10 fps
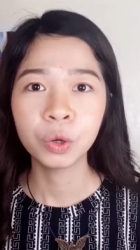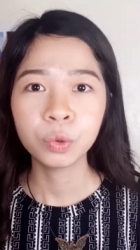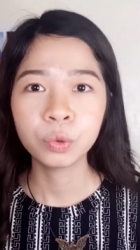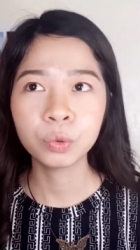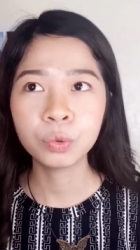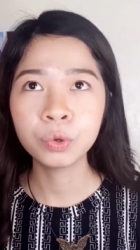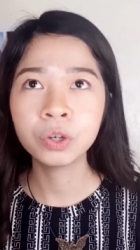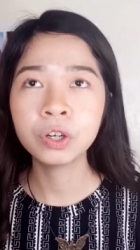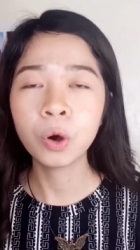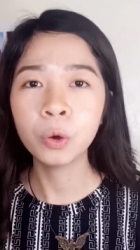
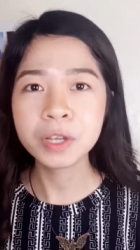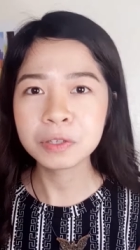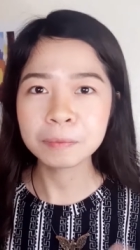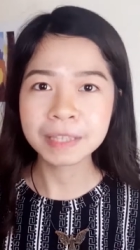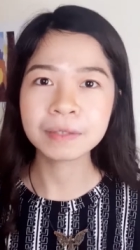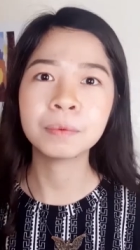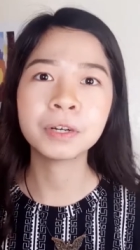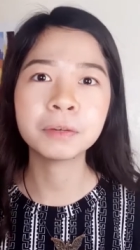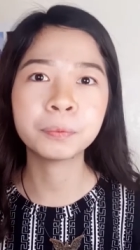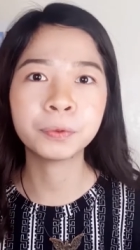who always repeats the
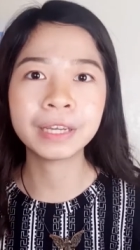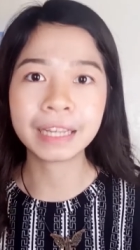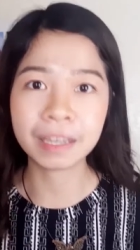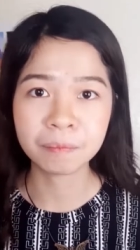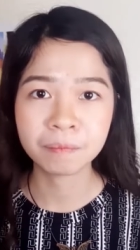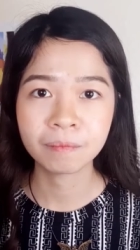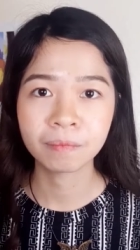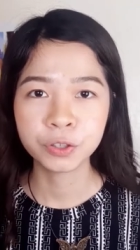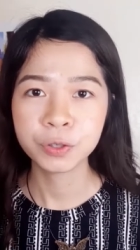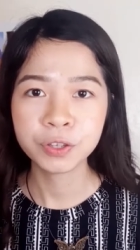word pretty
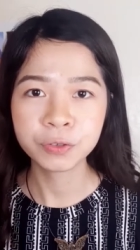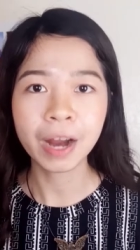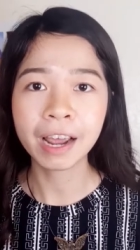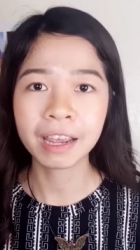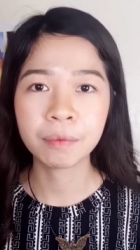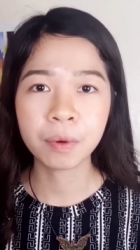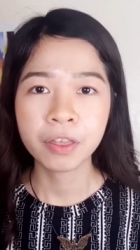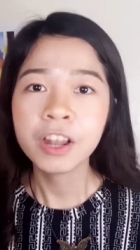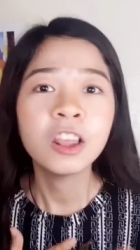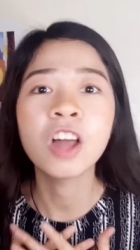to describe
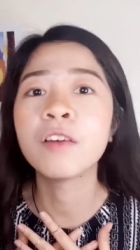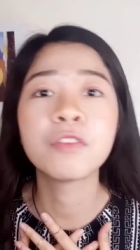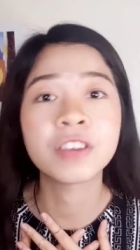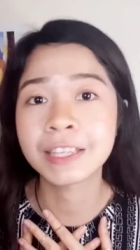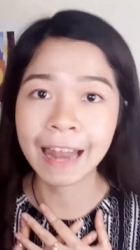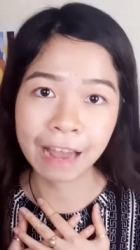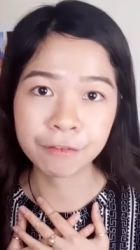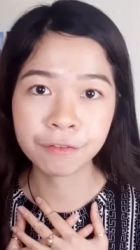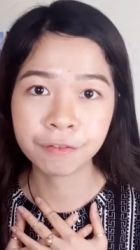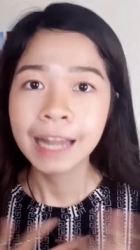the love of his
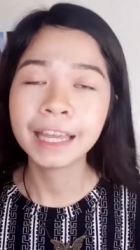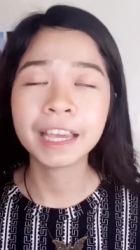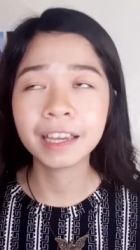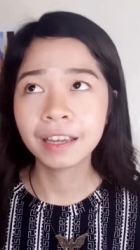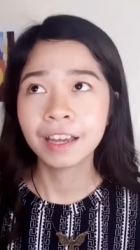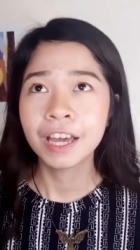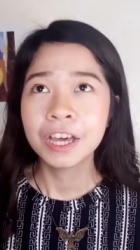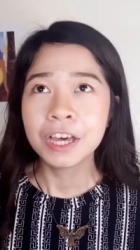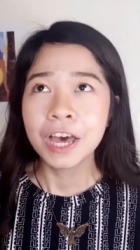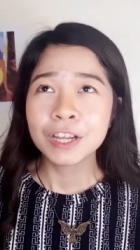life. Like,
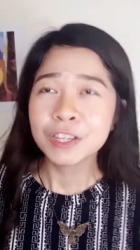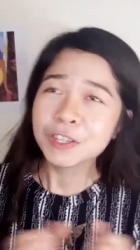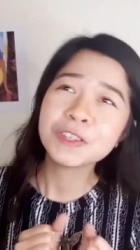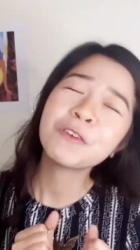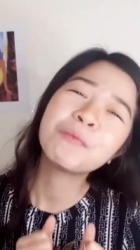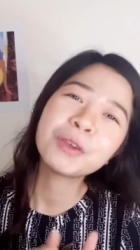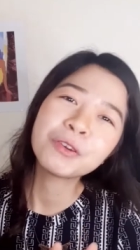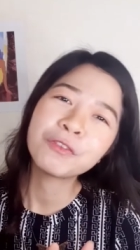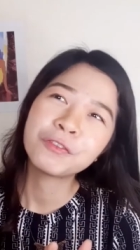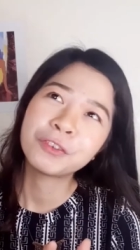she's so
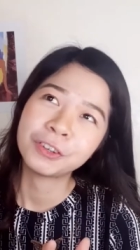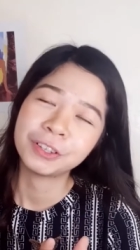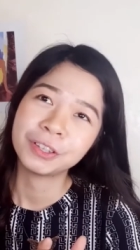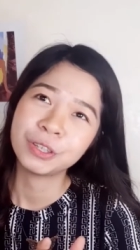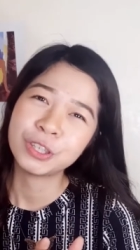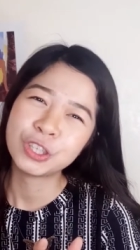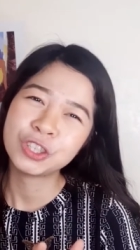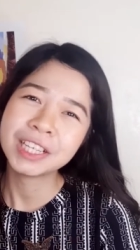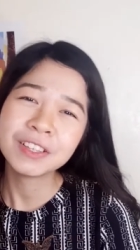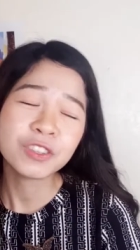beautiful.
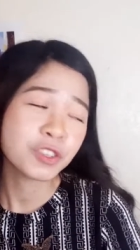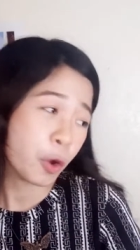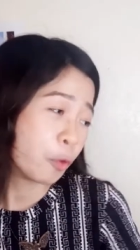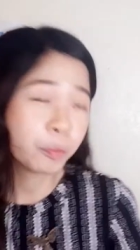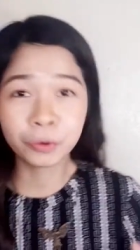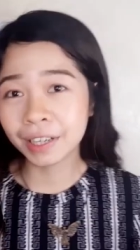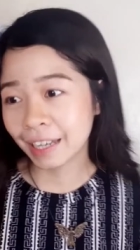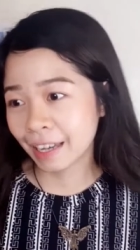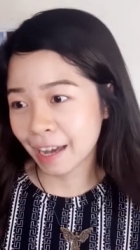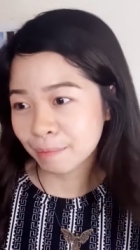She is so
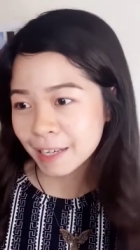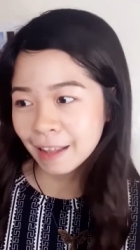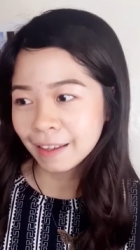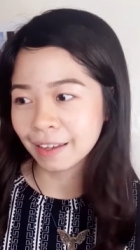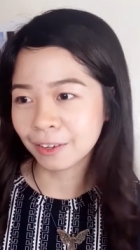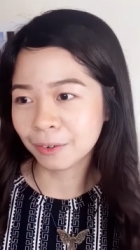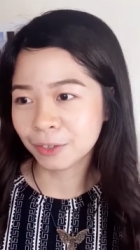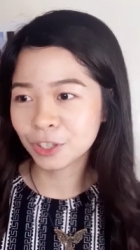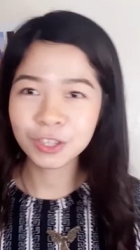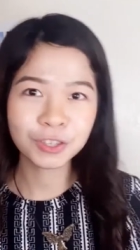pretty, I'm telling you.
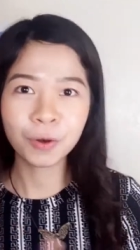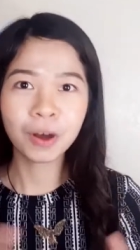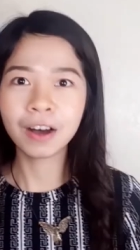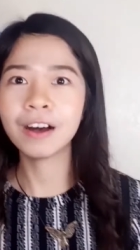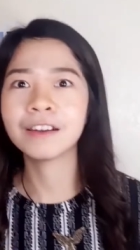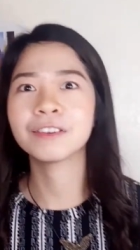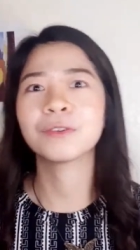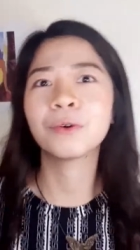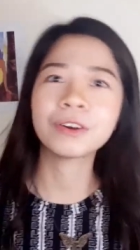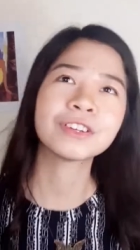She's so hot and
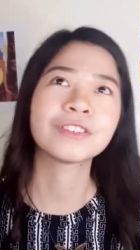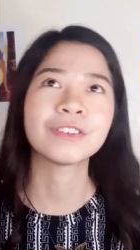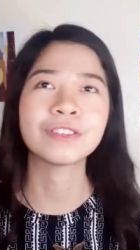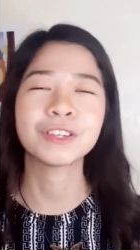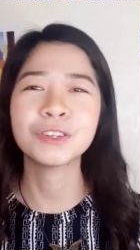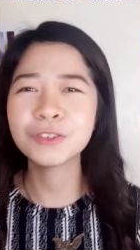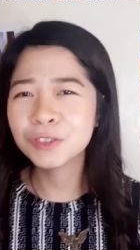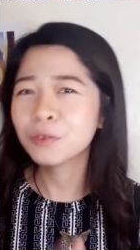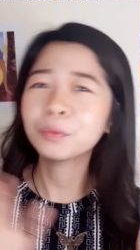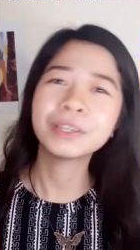gorgeous. Like, you're
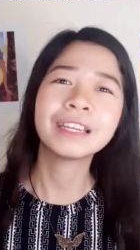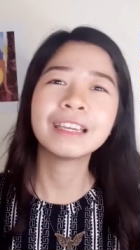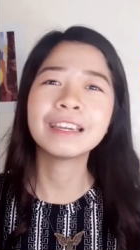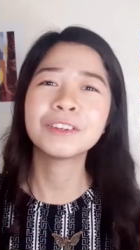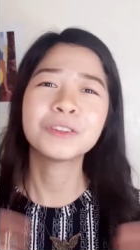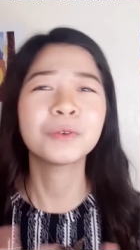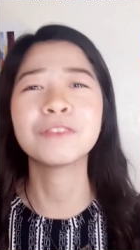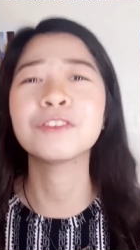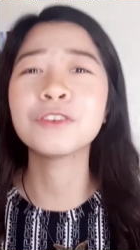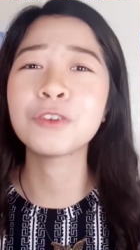so pretty and you don't
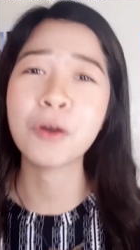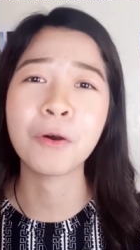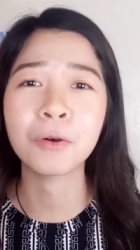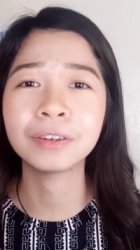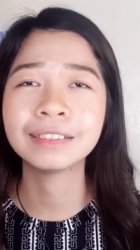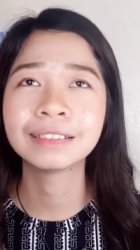even know.